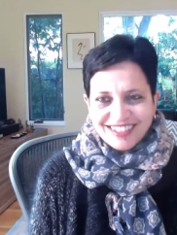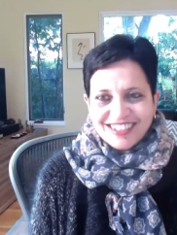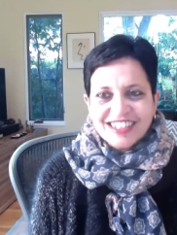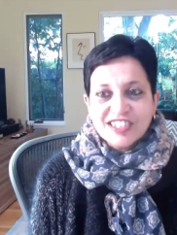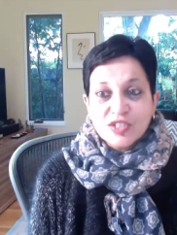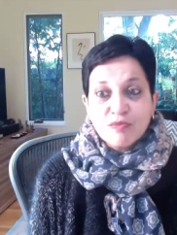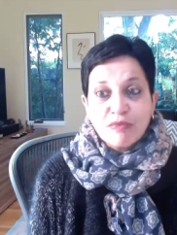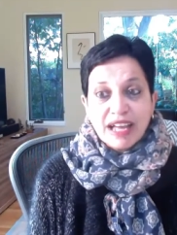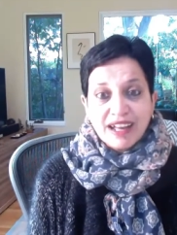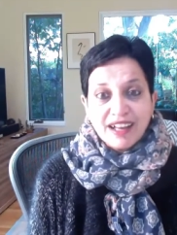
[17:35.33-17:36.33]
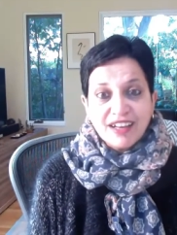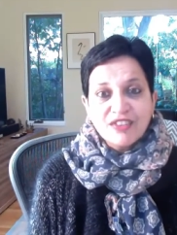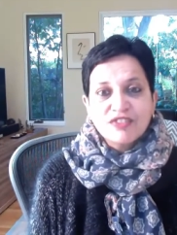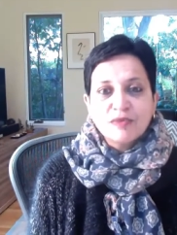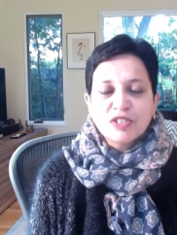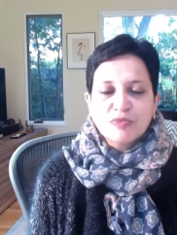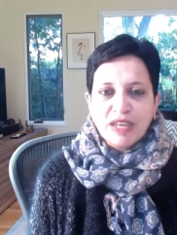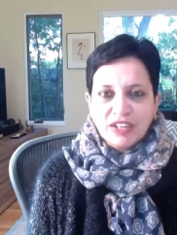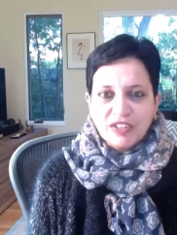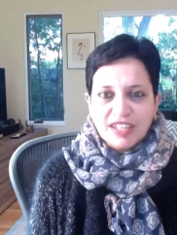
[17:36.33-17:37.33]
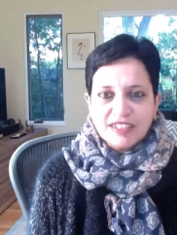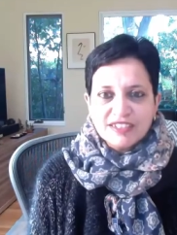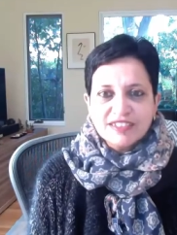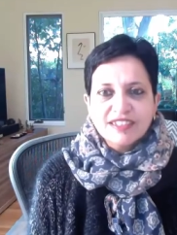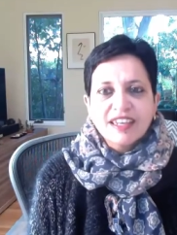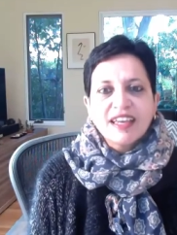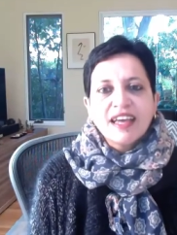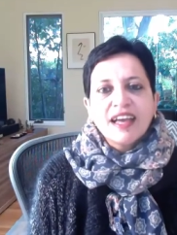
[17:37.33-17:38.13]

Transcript: the system back from the speculators